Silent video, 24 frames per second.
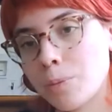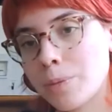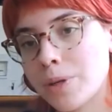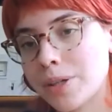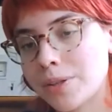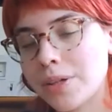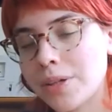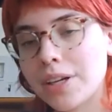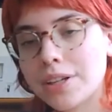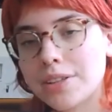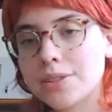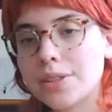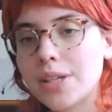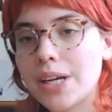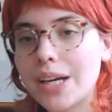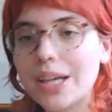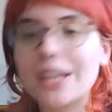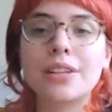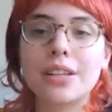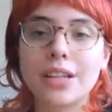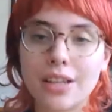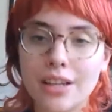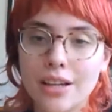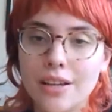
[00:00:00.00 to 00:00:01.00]
but
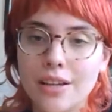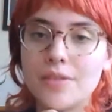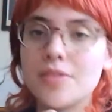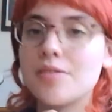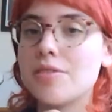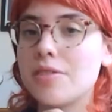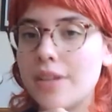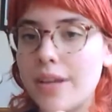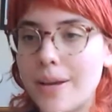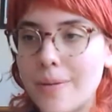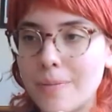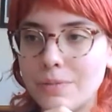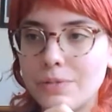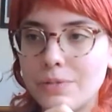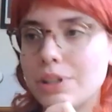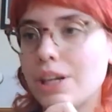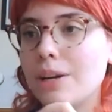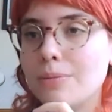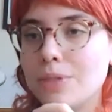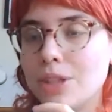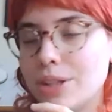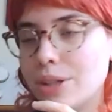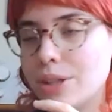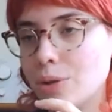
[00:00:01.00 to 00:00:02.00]
exciting at the same
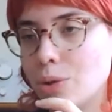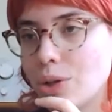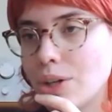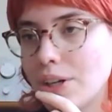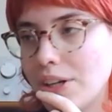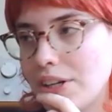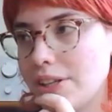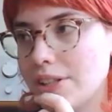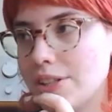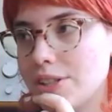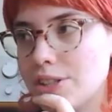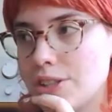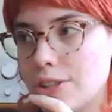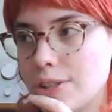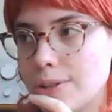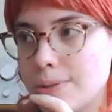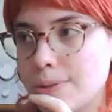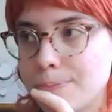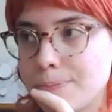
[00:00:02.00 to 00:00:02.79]
time, because,